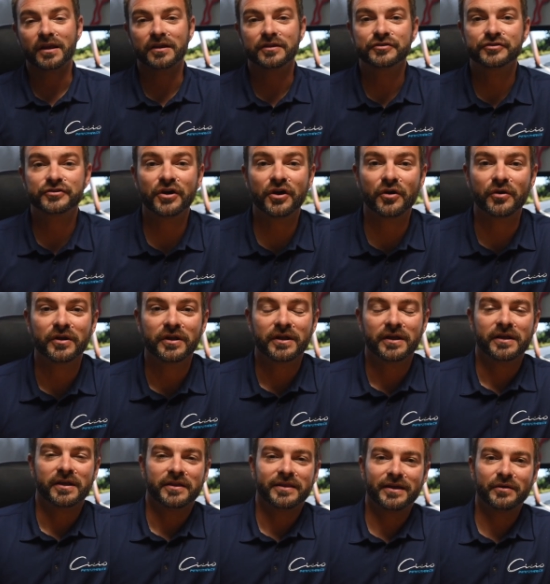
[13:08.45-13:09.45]
So
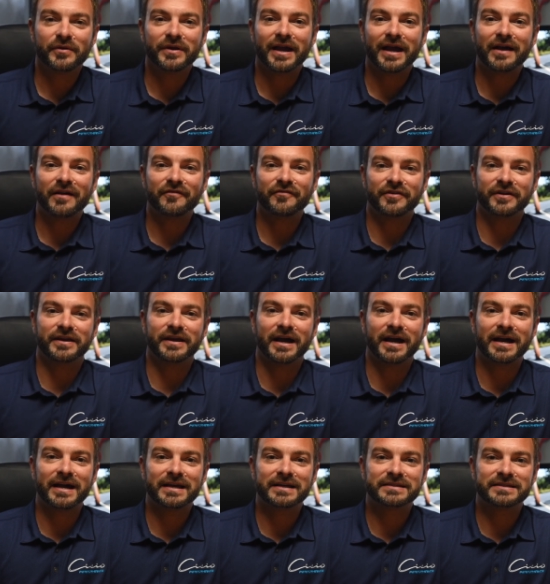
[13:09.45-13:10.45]
then we have the
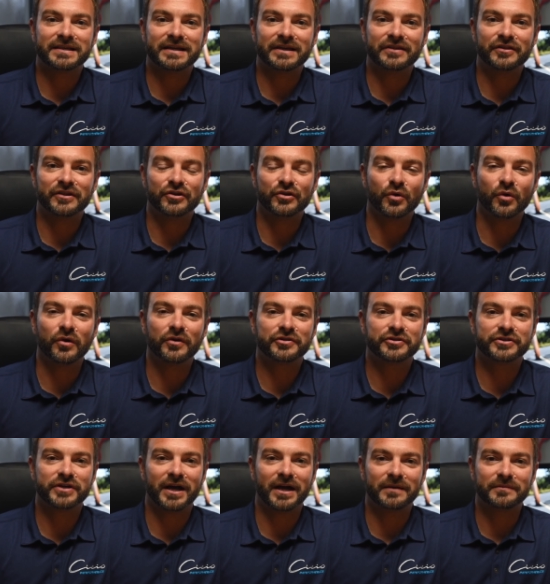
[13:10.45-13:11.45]
guys in the North
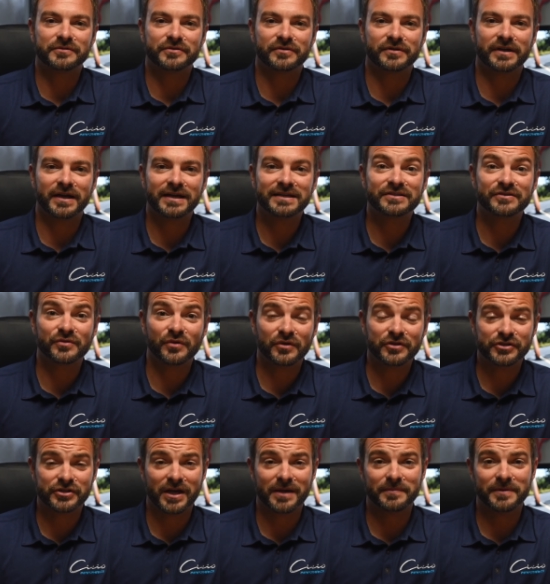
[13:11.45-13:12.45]
Shop. So the guys in the North
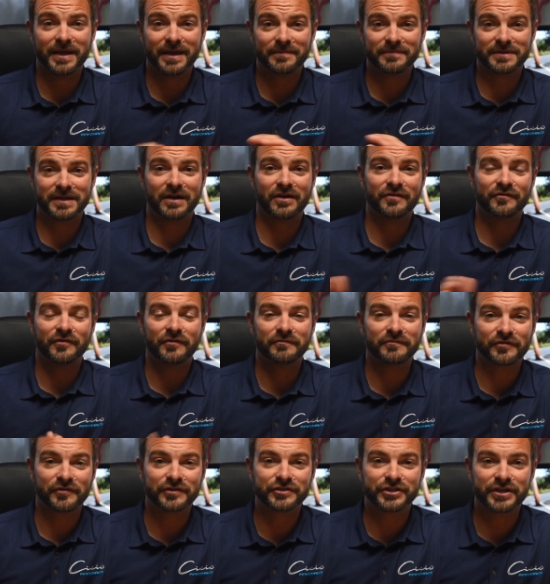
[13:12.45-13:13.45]
Shop came down from
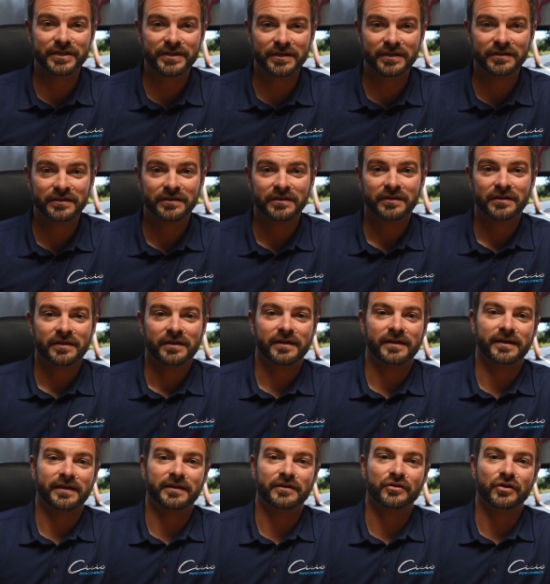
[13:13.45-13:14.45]
Virginia
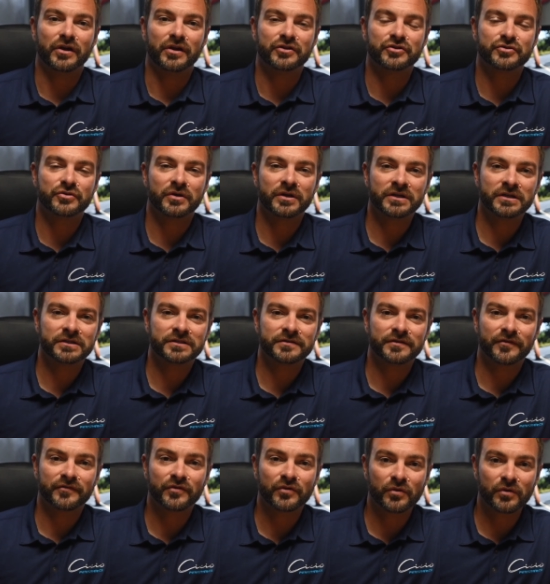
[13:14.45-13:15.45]
and joined us,
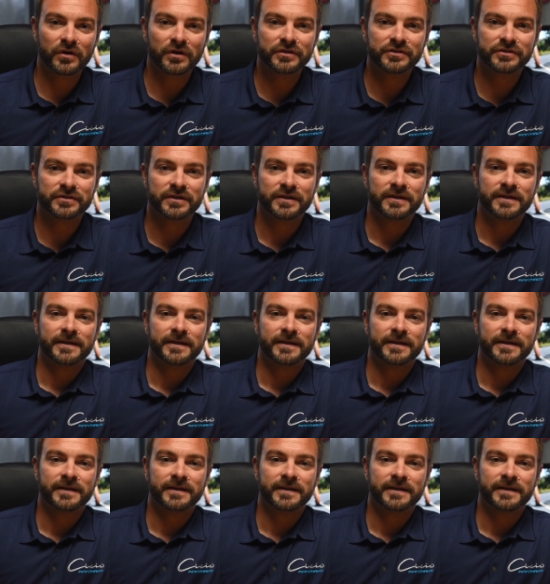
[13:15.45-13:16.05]
of course.